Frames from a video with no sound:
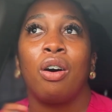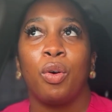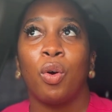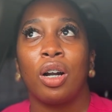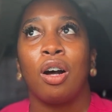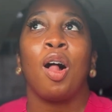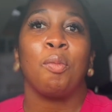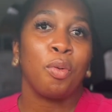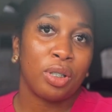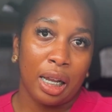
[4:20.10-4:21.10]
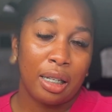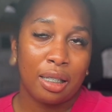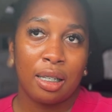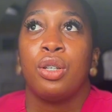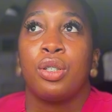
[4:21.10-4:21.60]
or almost that.
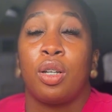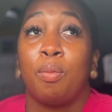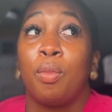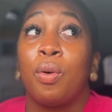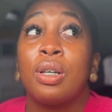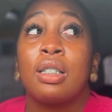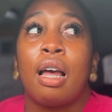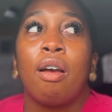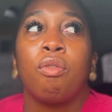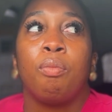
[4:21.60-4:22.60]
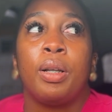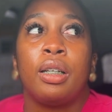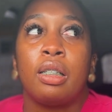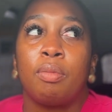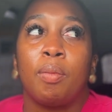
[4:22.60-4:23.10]
So the most I've
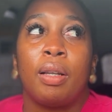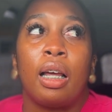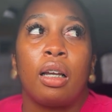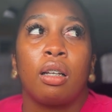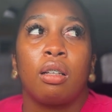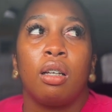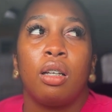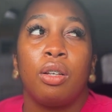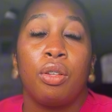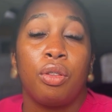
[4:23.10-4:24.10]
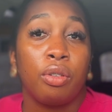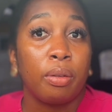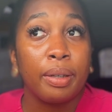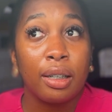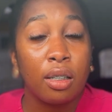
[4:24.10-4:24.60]
bled is maybe like
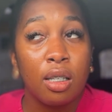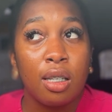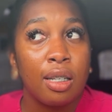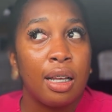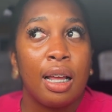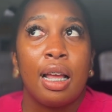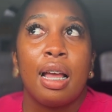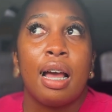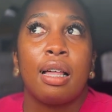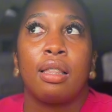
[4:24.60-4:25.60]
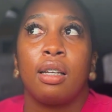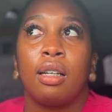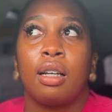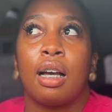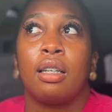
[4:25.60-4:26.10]
3 weeks I
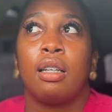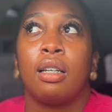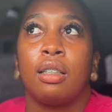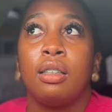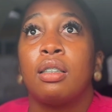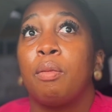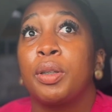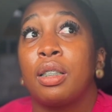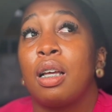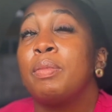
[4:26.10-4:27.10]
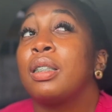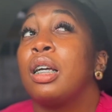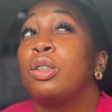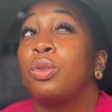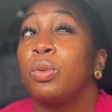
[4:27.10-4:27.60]
think, and the least amount of time is
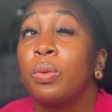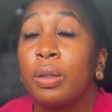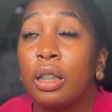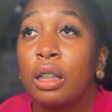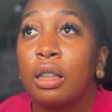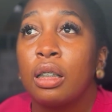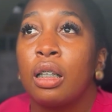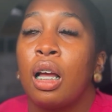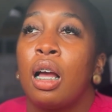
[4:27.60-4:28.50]
like 2 weeks.